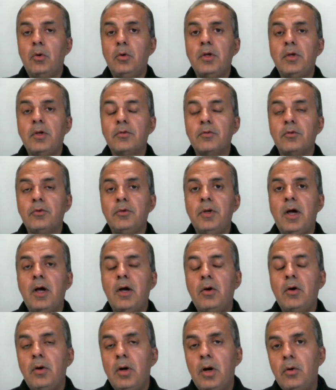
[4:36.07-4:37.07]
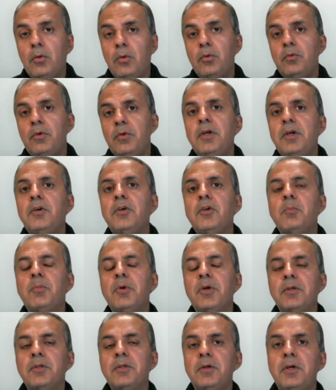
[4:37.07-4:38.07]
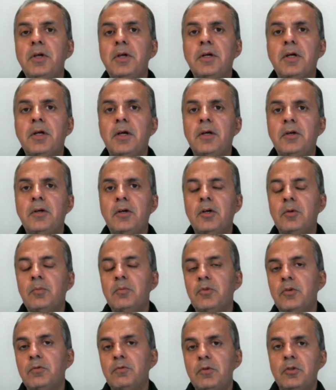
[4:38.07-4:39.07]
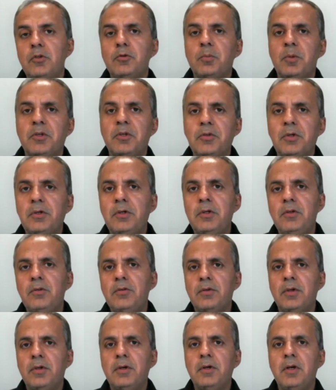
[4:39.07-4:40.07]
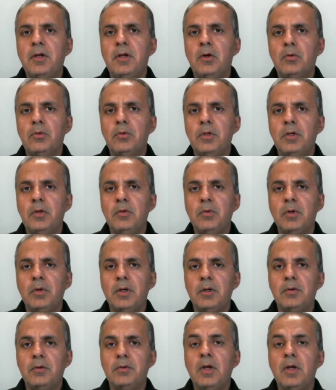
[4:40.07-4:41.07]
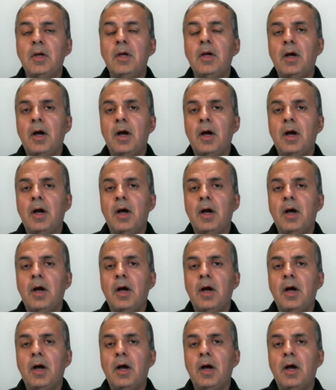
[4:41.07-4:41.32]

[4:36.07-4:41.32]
Okay, so now how do we interpret the data in terms of the specialties sending out the invites?